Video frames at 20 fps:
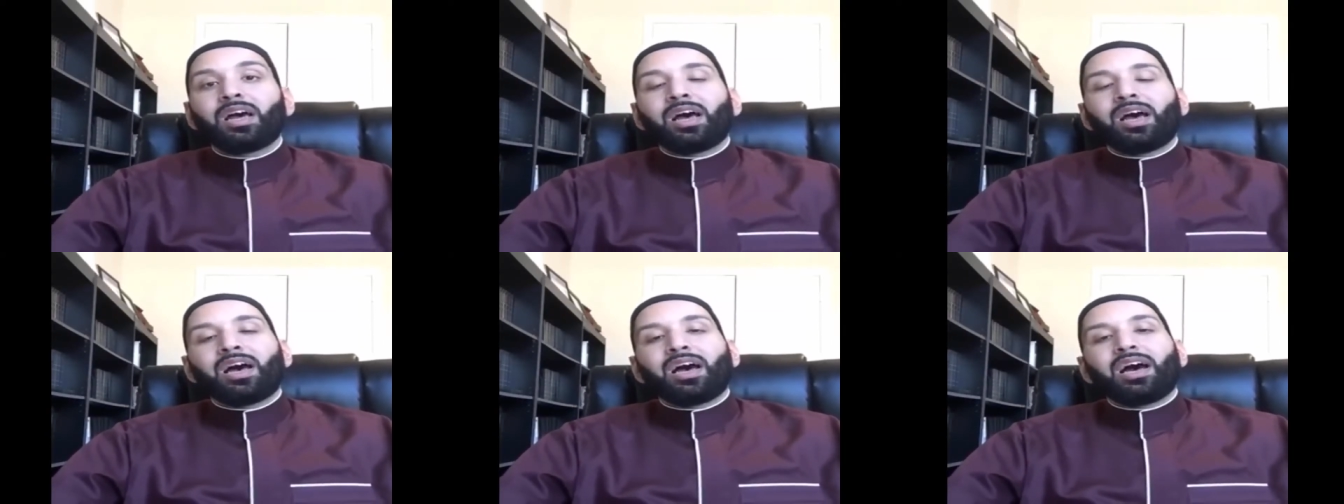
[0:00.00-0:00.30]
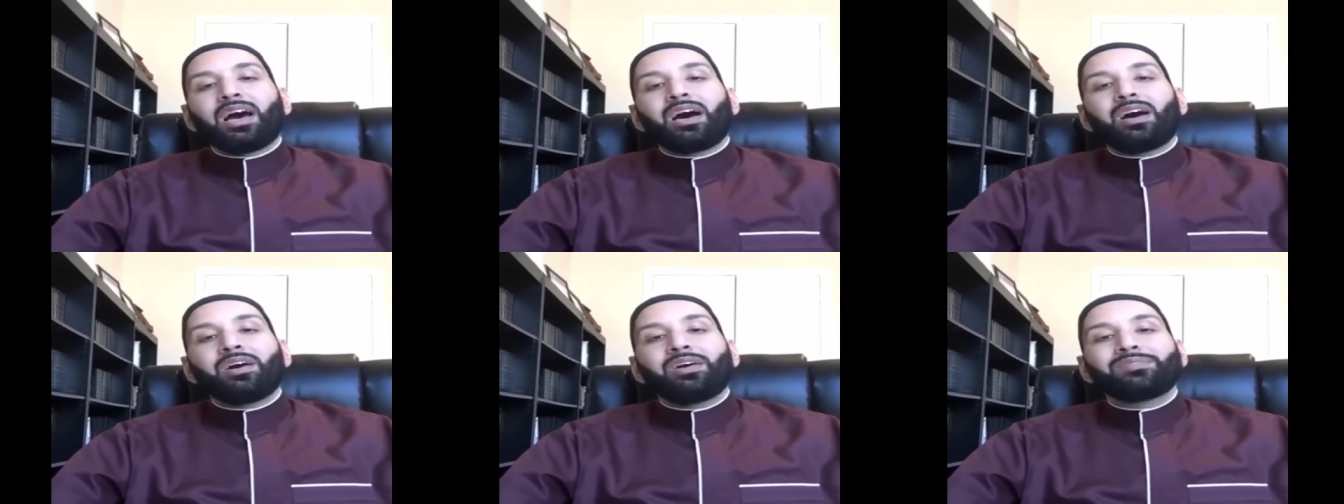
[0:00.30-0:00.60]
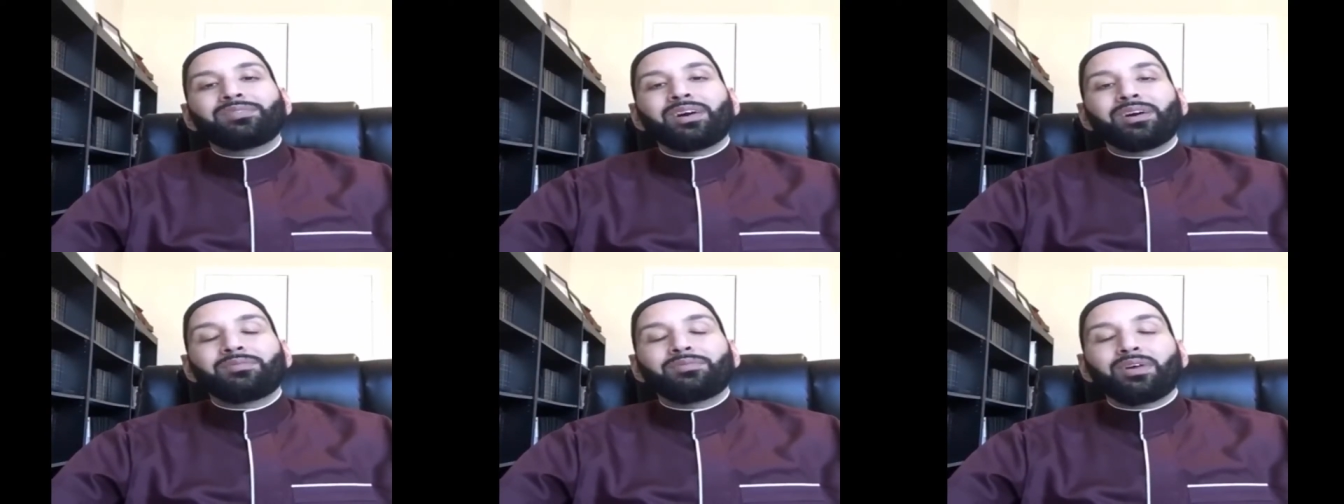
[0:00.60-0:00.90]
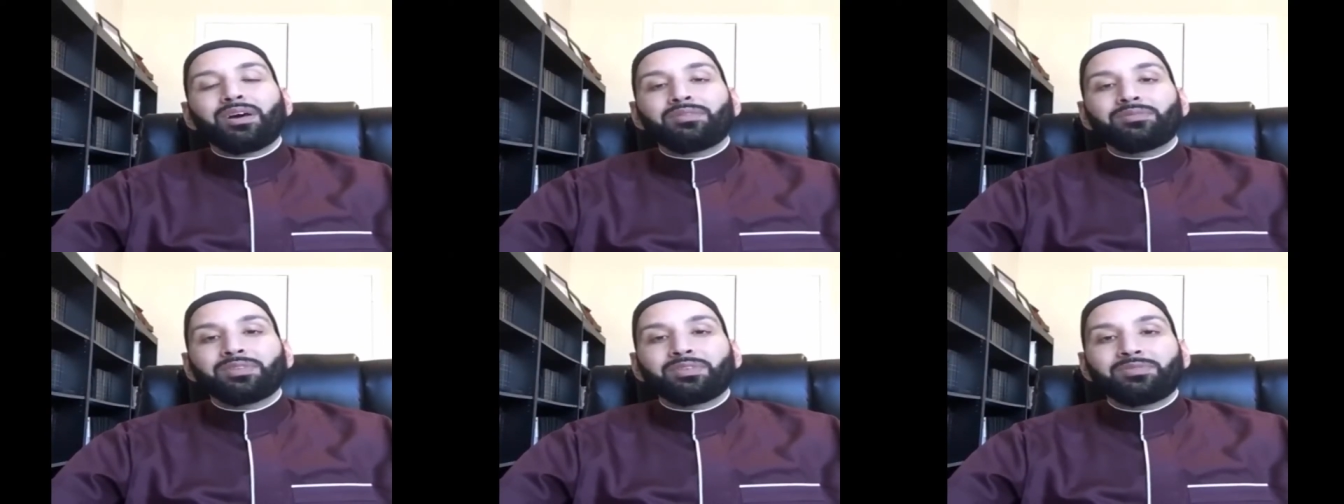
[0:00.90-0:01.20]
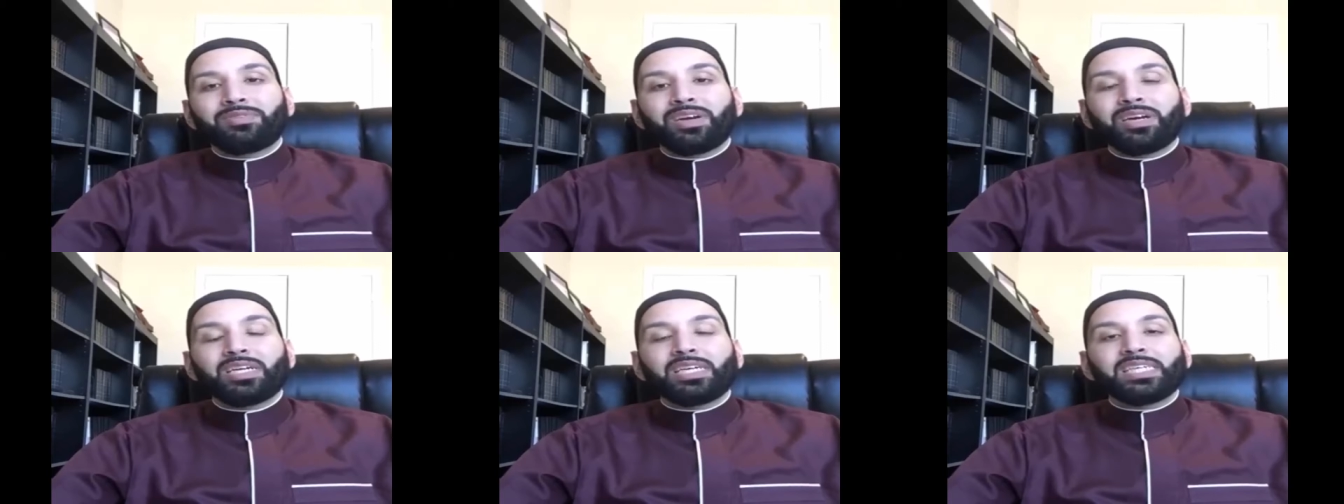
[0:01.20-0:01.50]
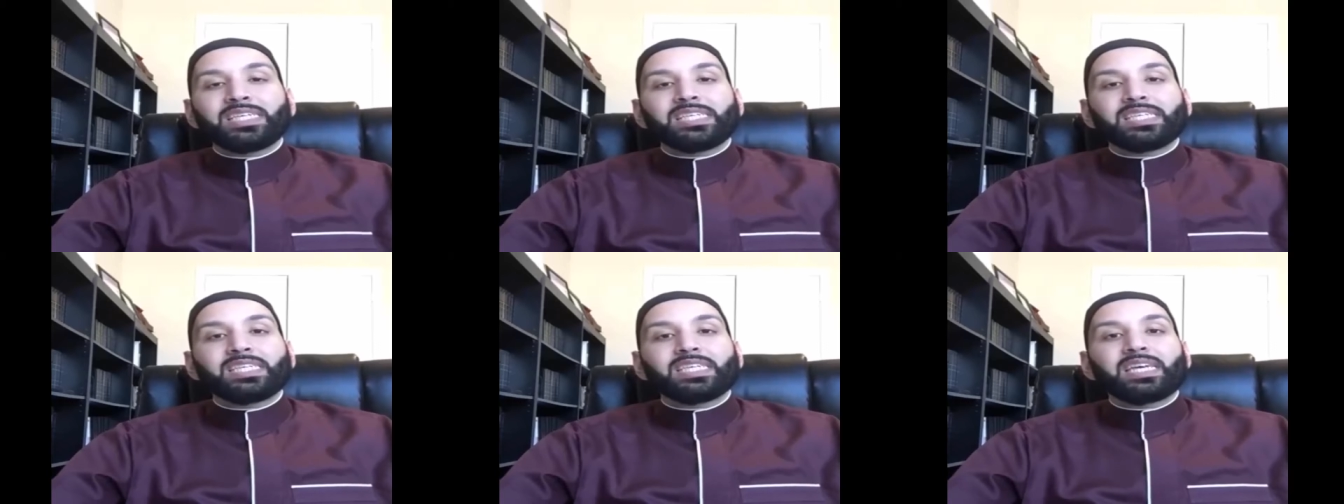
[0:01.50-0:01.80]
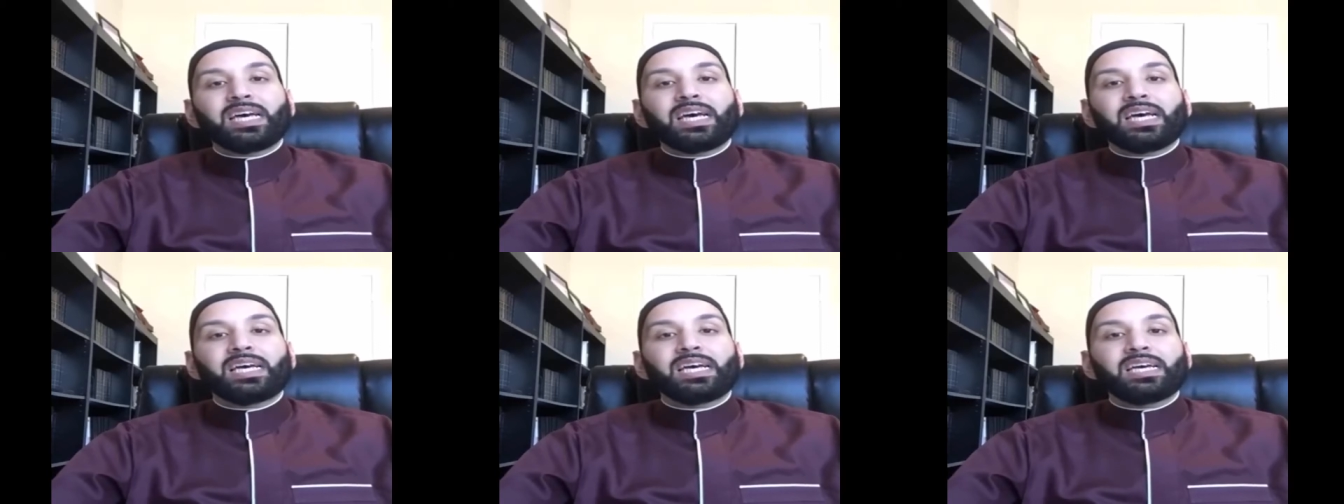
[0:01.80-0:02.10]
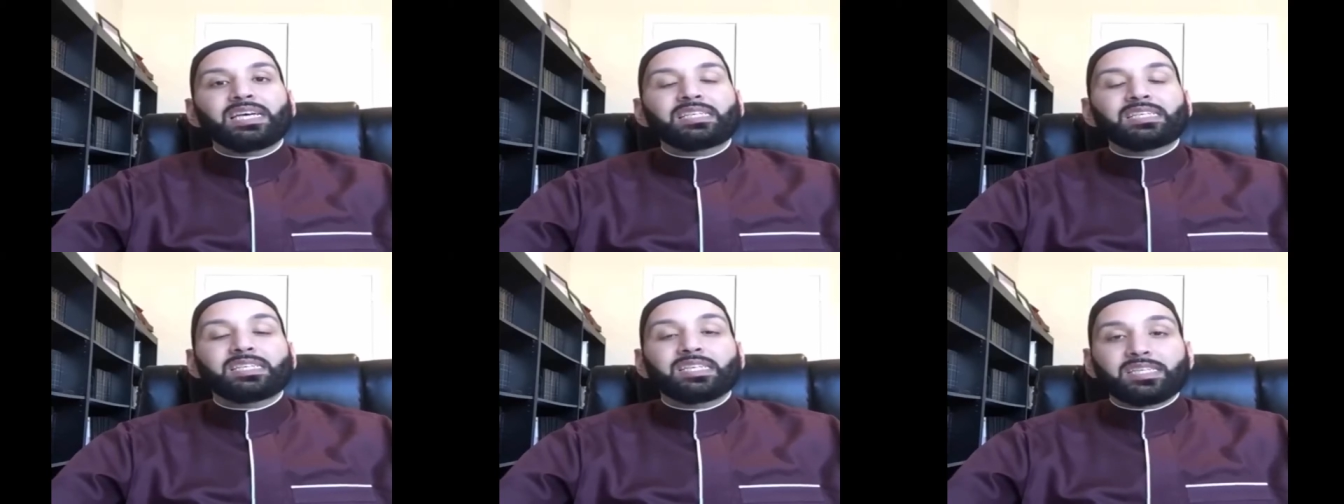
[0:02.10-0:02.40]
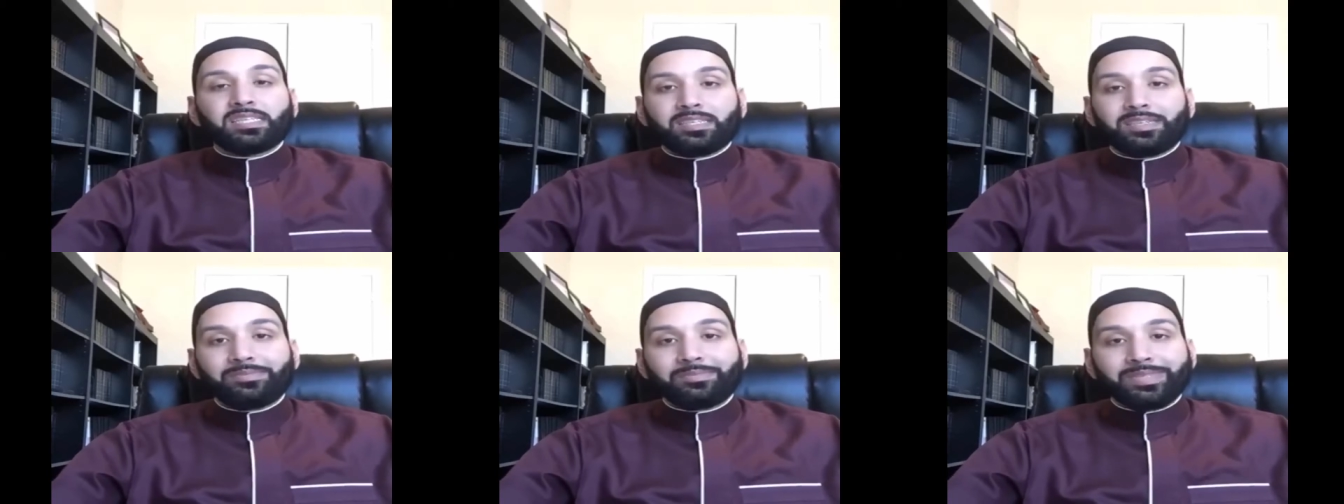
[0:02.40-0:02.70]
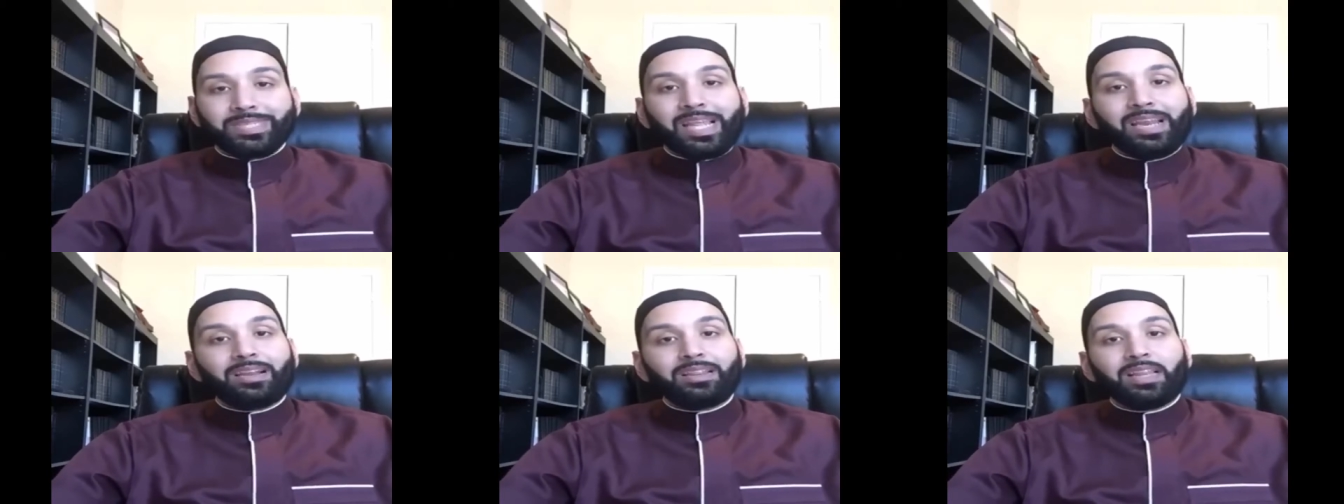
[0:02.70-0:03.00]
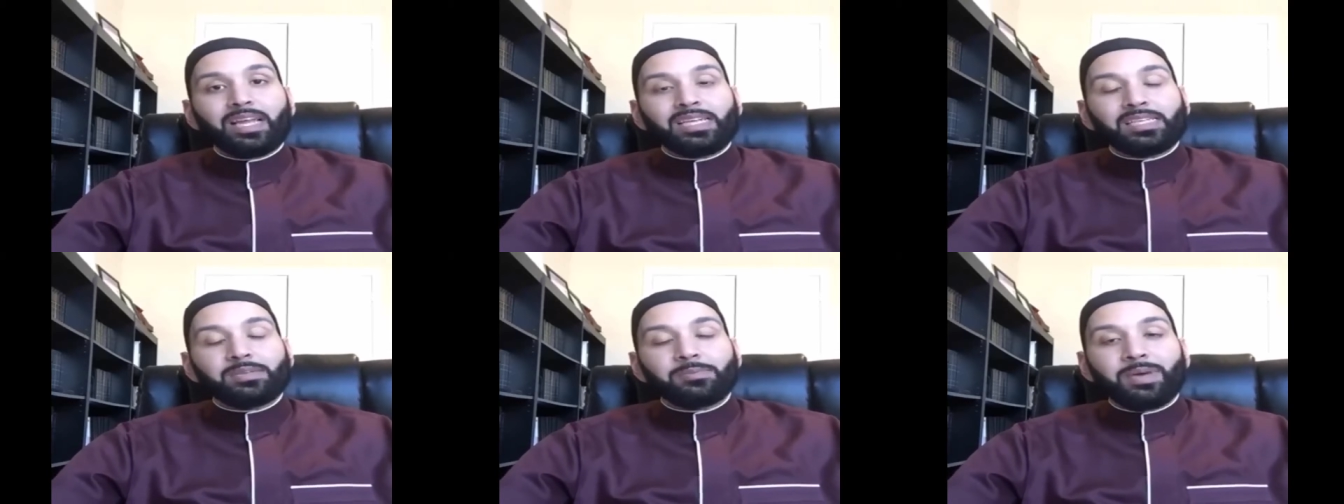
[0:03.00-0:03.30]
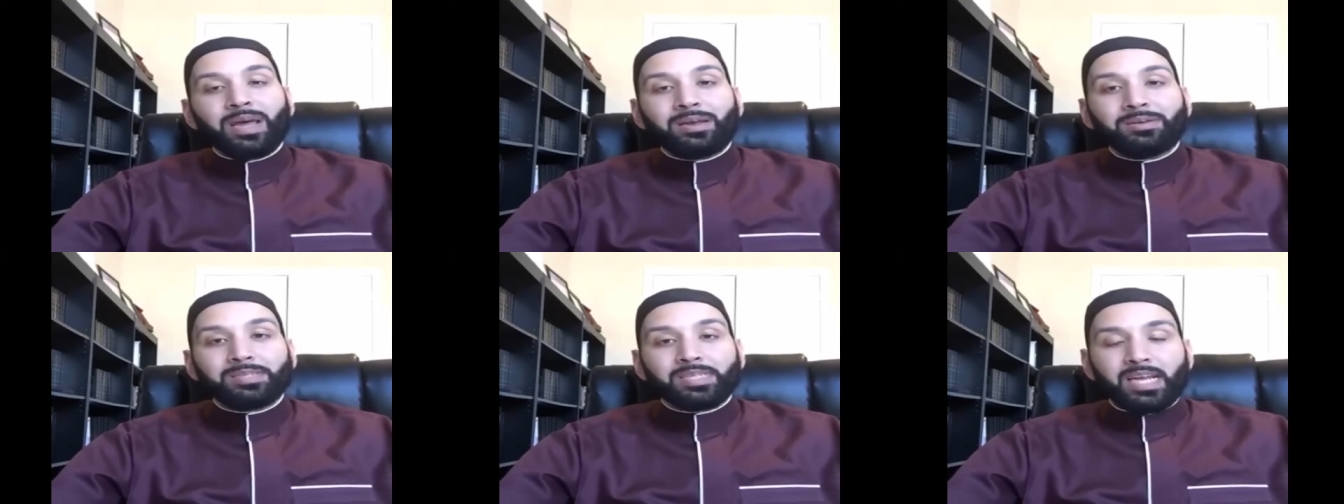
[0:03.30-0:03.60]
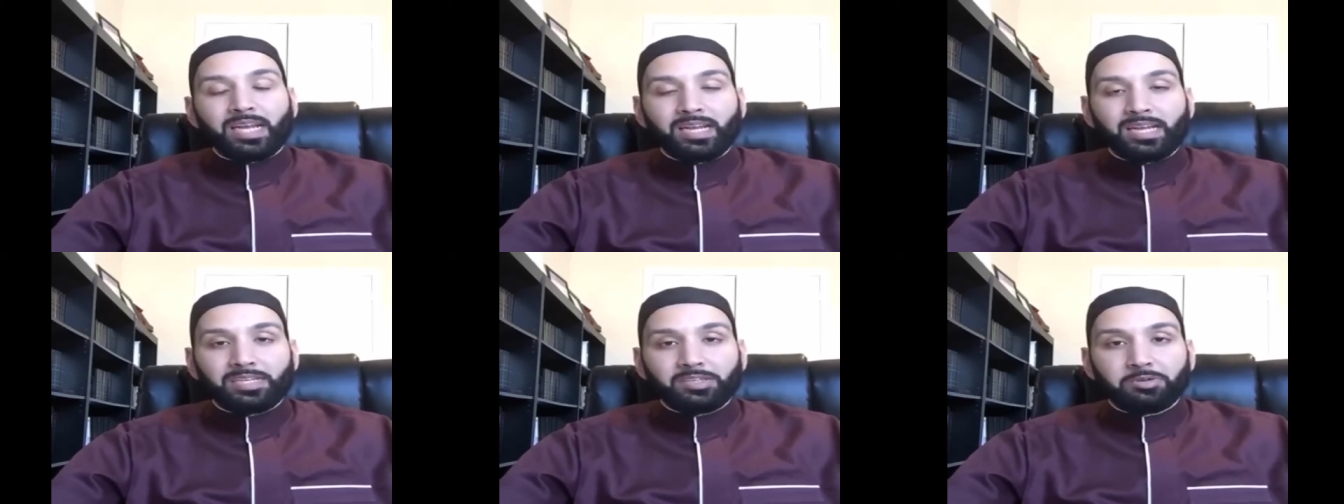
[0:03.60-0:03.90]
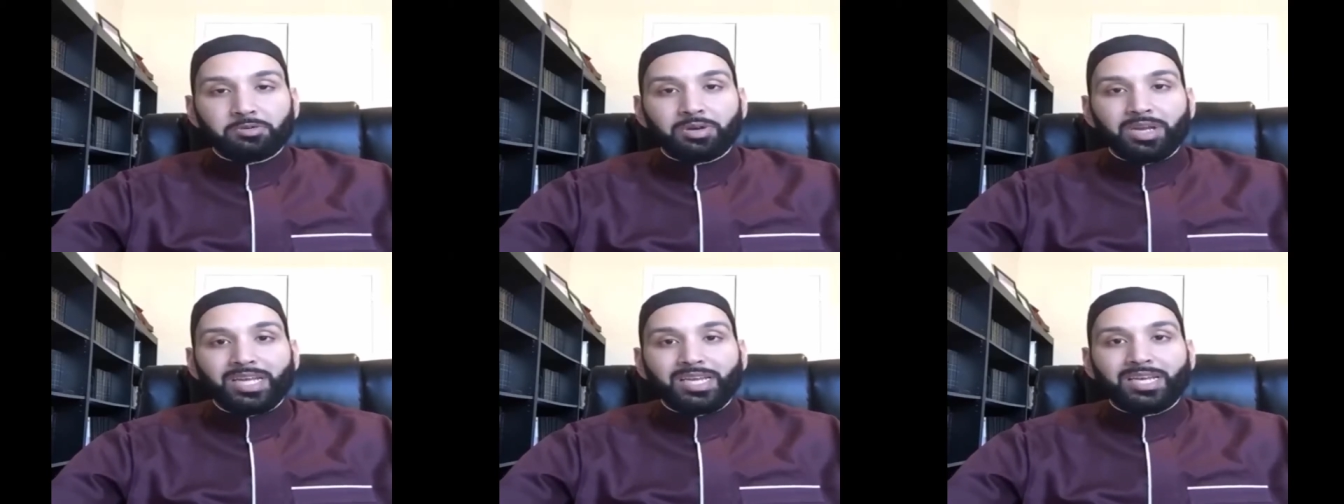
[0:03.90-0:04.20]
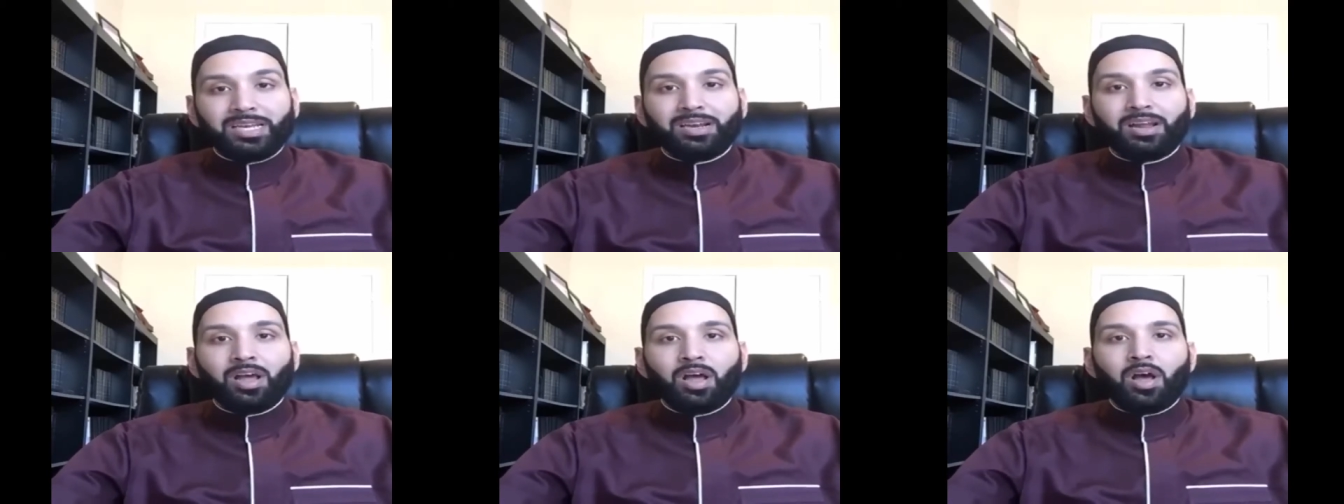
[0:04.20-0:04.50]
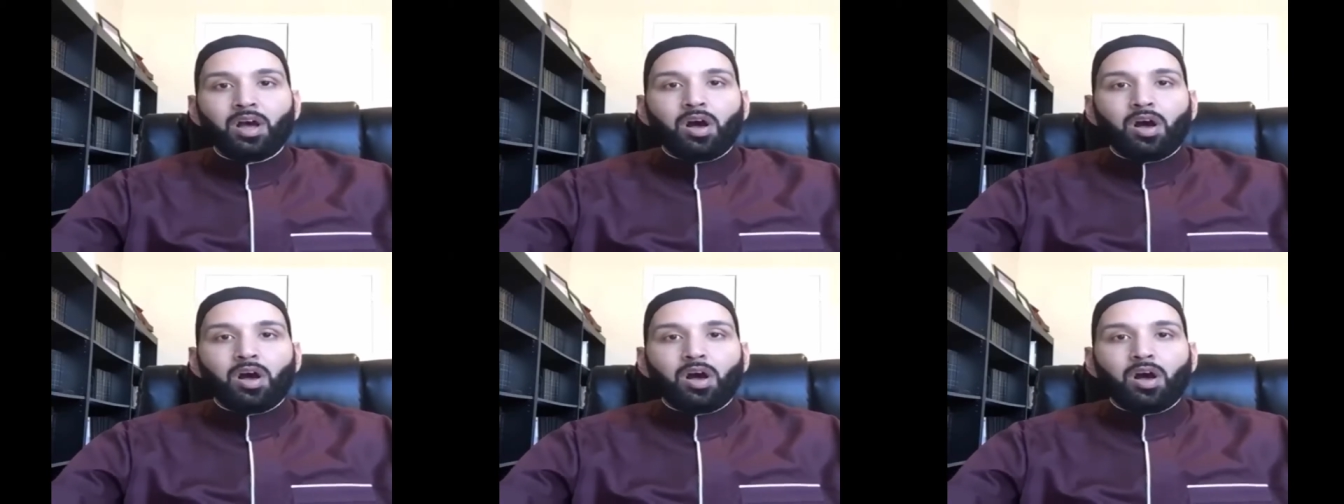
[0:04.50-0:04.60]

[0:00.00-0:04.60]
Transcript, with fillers: uh, of, of, of, the various uh, systems that Allah subhanahu wa ta'ala has created,